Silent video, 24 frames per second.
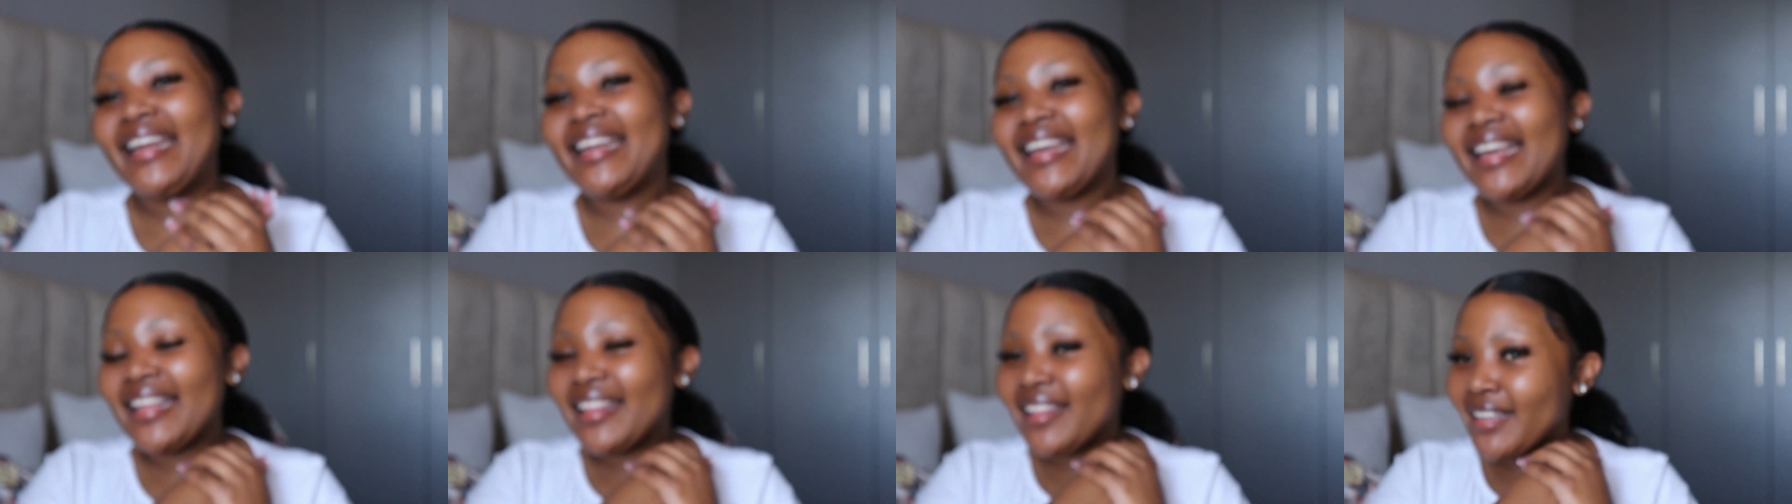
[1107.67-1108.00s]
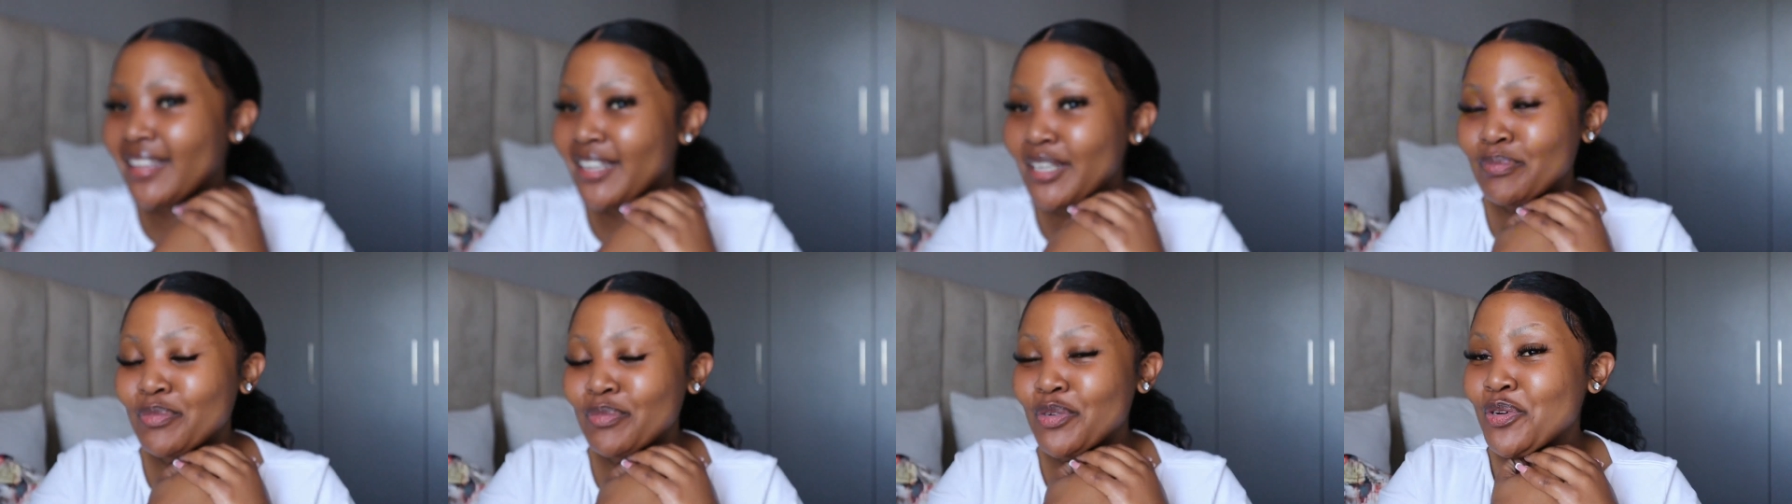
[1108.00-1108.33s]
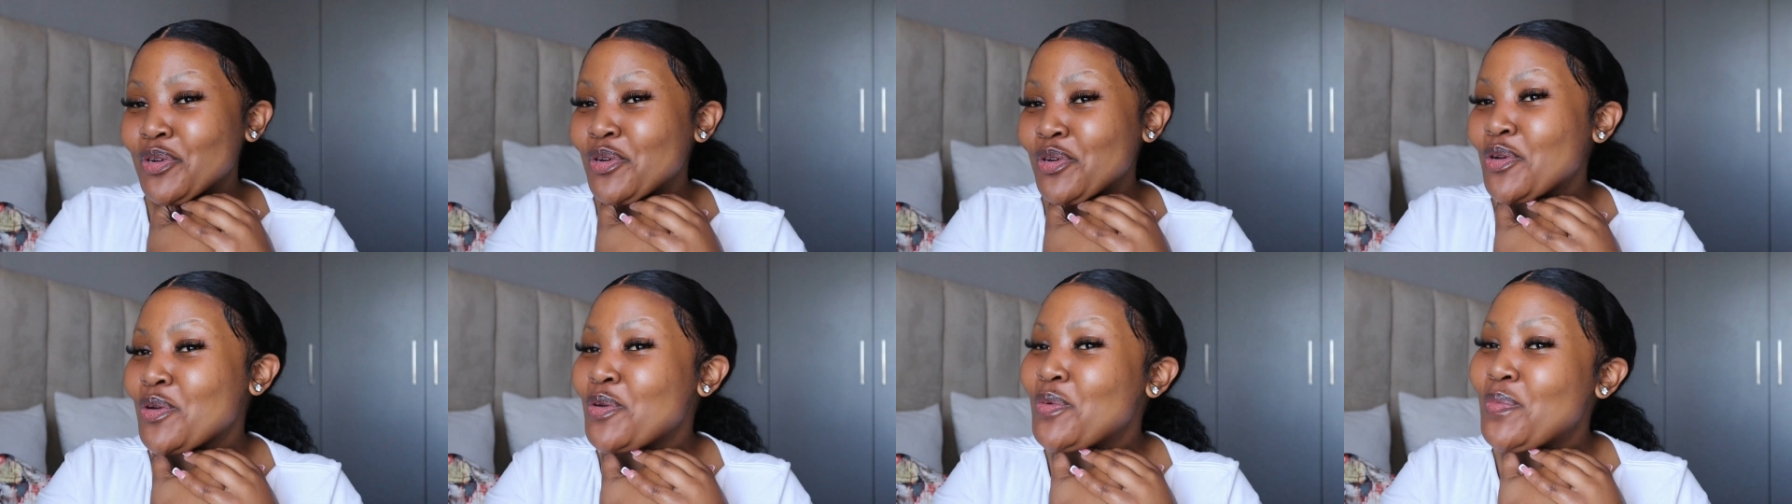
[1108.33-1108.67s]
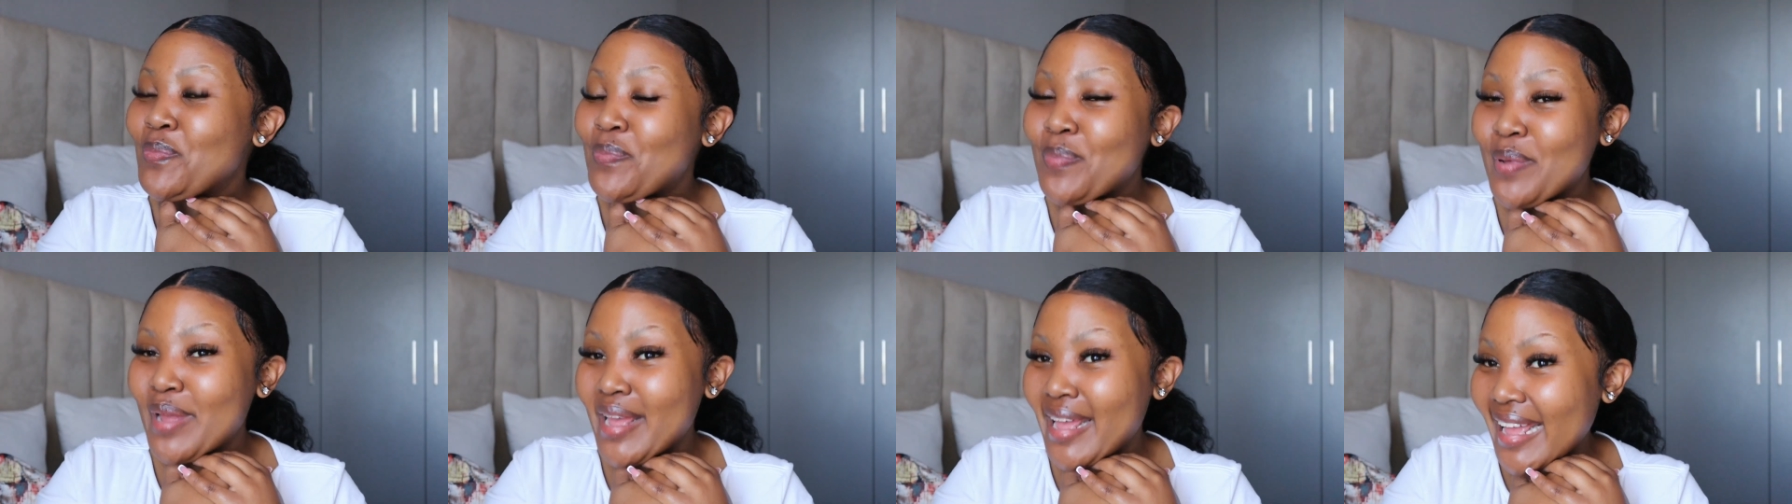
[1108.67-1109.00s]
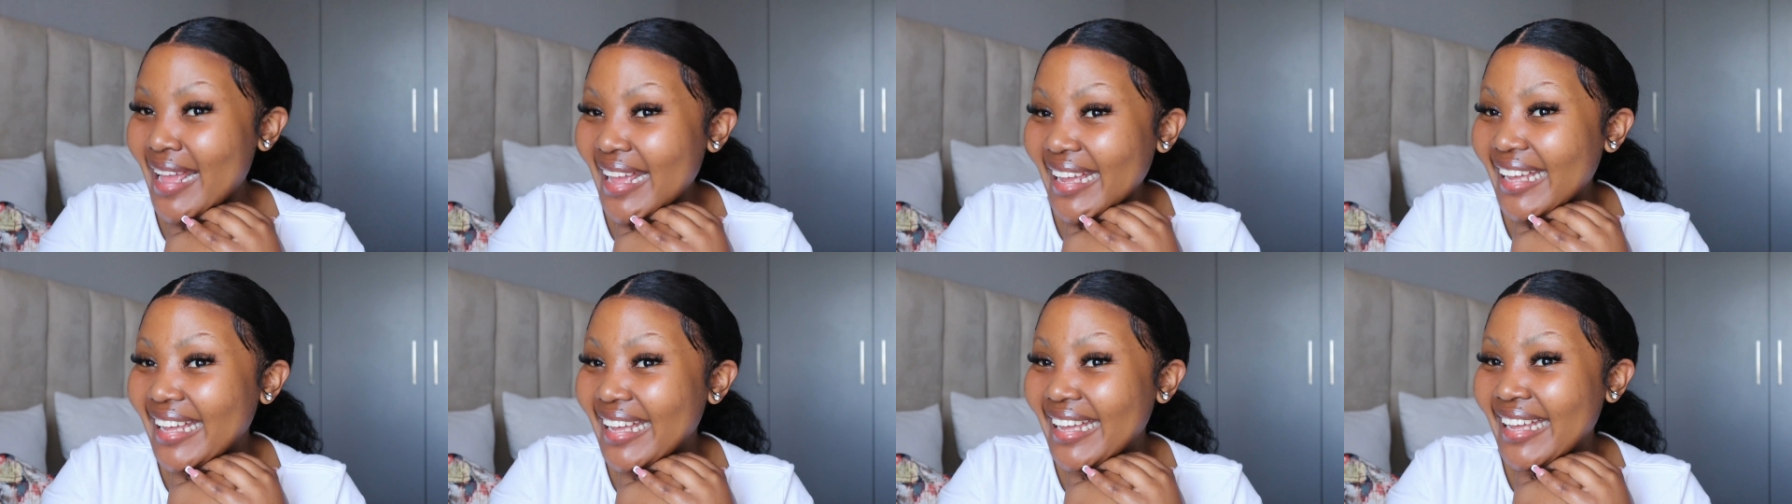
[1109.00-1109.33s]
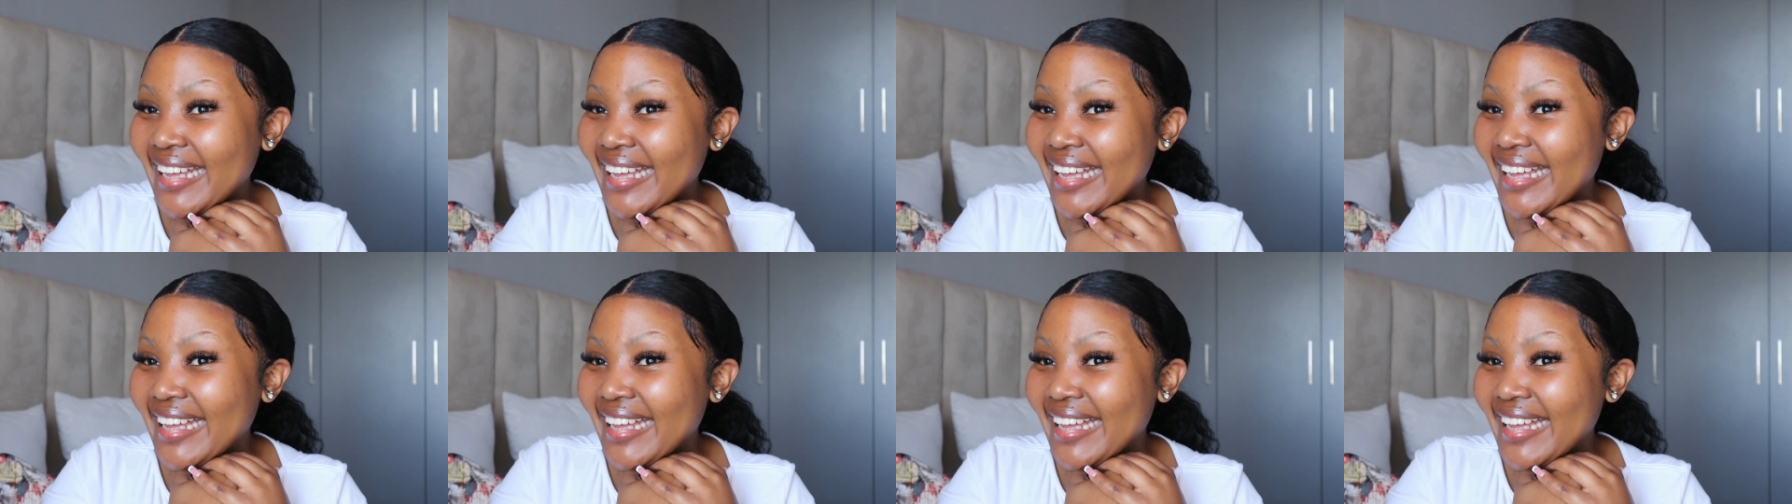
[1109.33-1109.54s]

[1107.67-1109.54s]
and I think I'm gonna go back,